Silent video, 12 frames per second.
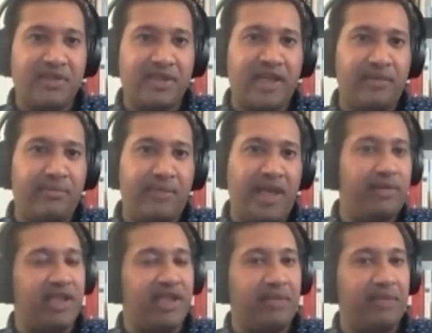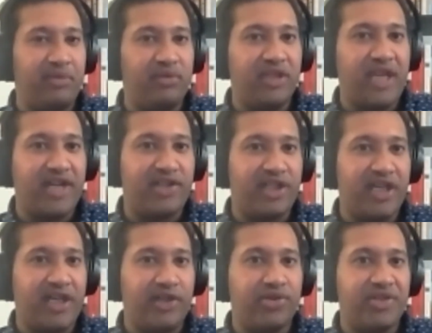And maybe then people would actually
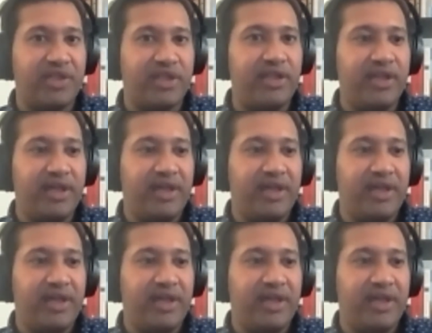get interested.